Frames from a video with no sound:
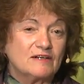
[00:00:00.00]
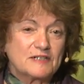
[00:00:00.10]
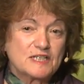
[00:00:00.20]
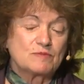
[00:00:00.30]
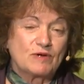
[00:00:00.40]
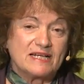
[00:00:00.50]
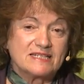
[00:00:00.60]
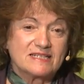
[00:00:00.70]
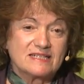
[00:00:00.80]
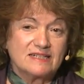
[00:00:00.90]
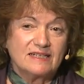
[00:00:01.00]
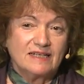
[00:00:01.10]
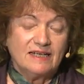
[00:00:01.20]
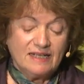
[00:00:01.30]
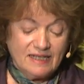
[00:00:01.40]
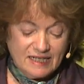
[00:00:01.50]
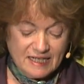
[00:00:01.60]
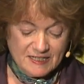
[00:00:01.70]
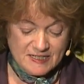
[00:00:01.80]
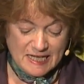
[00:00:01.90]
are expressed
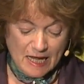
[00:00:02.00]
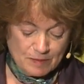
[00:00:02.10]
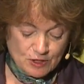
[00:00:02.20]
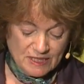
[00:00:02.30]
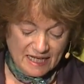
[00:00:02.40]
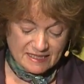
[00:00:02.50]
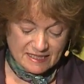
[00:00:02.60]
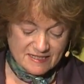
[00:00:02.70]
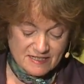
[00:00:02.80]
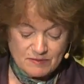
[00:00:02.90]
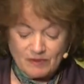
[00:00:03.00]
is epigenetics.